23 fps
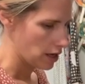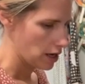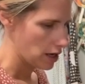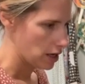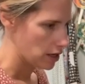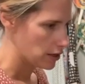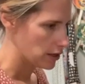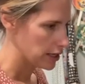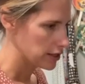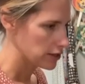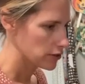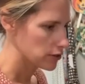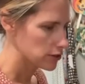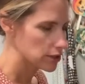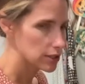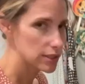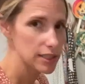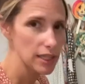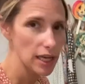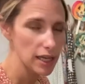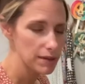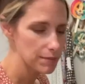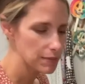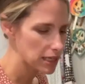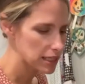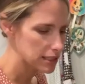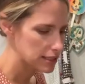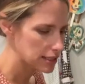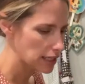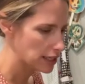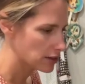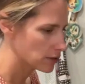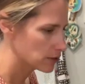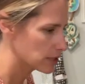All right, those are done. I'm gonna
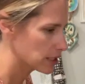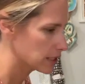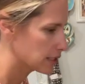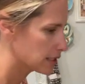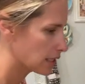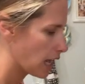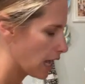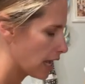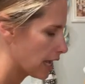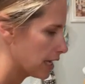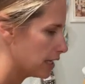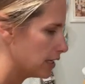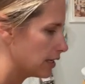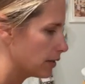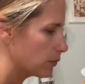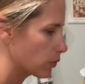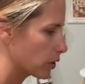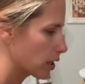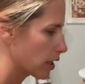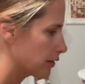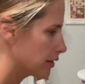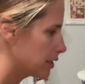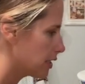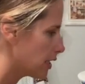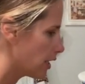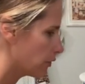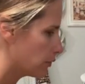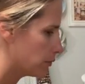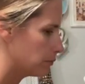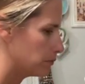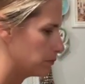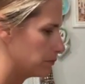set those aside and work on the dough.